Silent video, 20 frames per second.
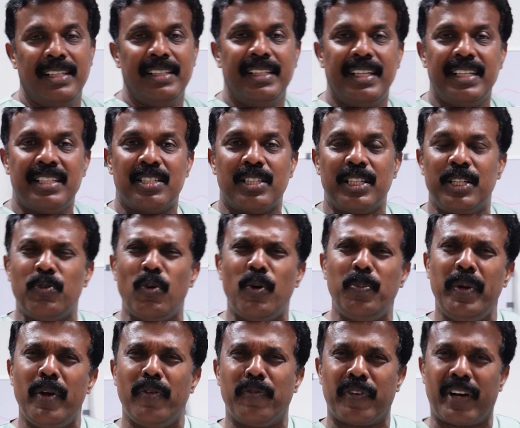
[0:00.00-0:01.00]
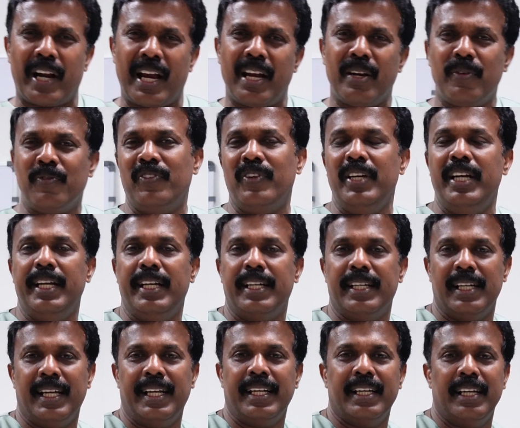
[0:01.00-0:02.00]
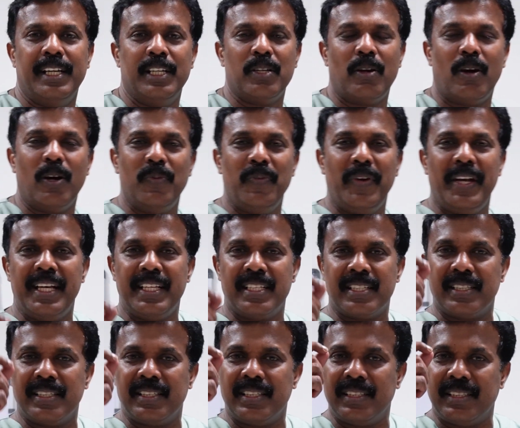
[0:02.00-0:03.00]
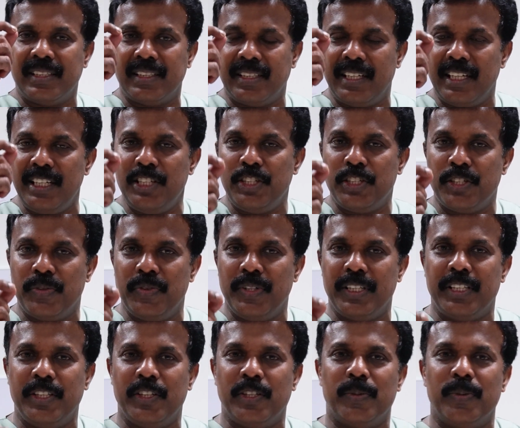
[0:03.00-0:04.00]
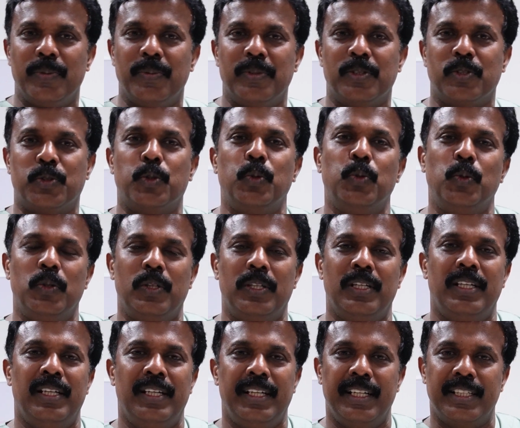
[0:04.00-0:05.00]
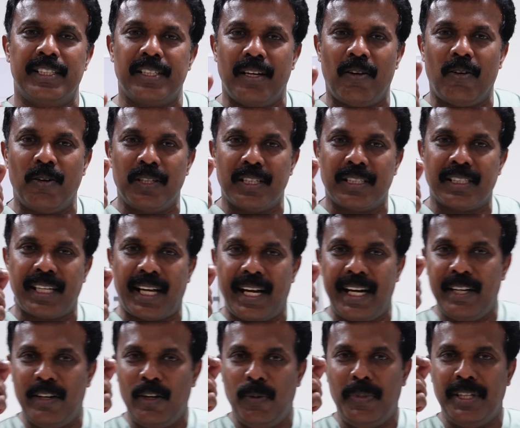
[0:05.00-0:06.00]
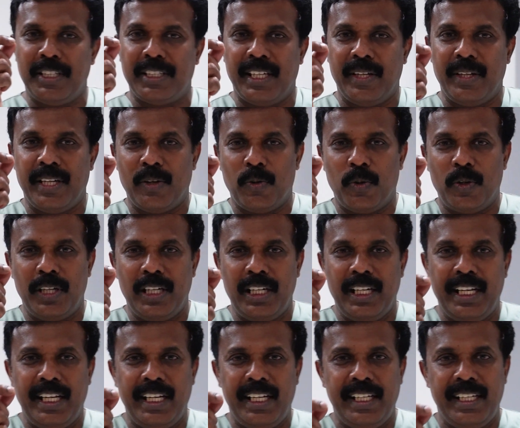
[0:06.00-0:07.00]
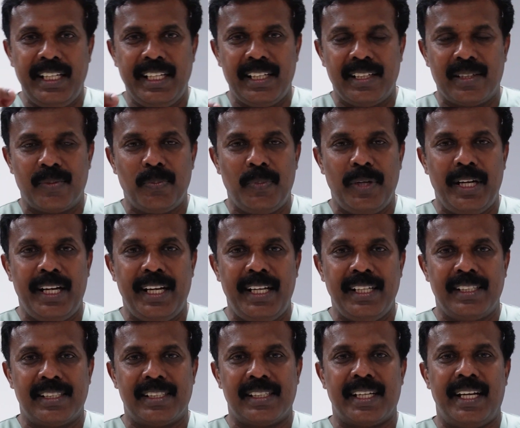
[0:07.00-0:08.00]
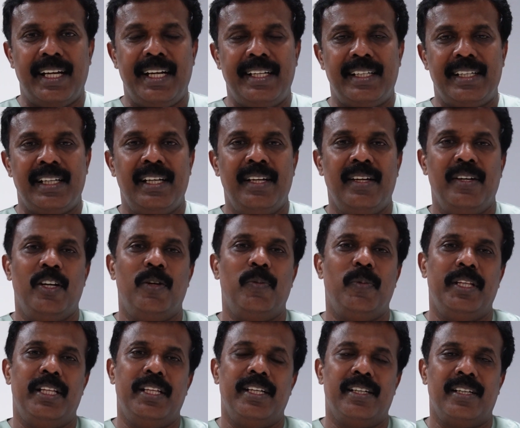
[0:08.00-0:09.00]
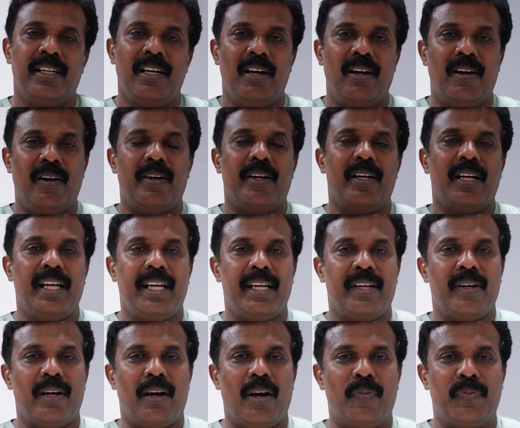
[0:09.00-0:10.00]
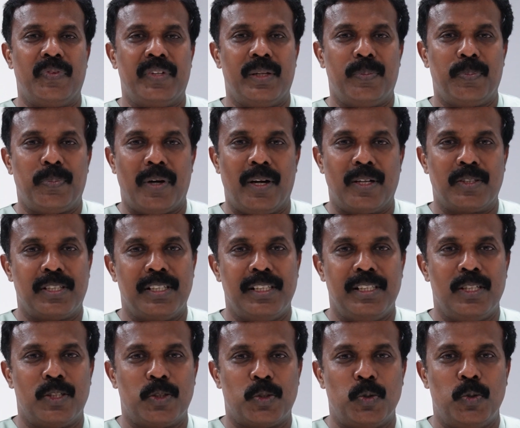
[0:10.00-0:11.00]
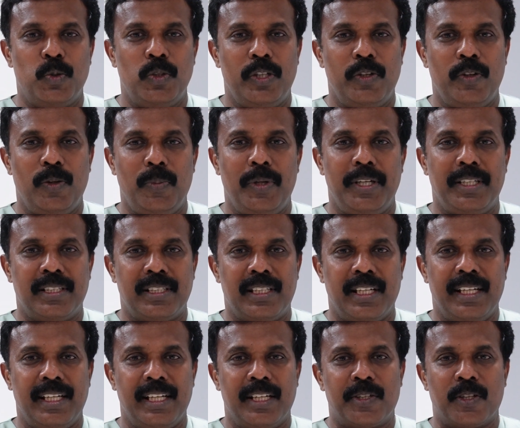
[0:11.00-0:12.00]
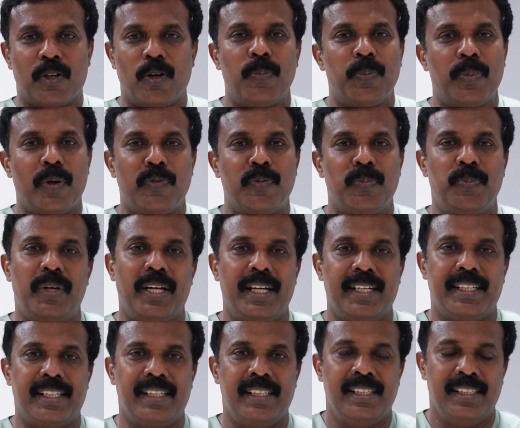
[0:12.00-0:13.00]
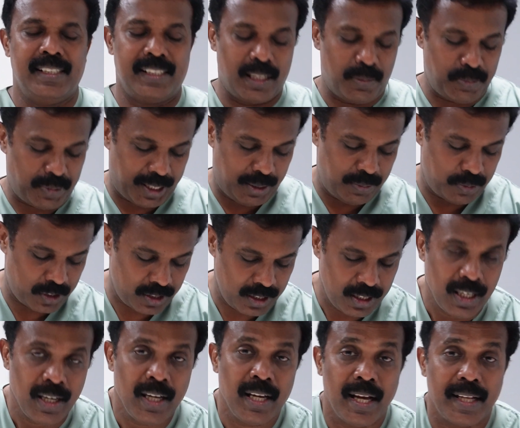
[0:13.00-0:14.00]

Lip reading: It won't be a frank bleed, like it's always tinged with your stool. It's on the side, you'll be seeing a one linear bleeding side will be there, or like after passing the stool, you'll be seeing a drop of blood sometimes.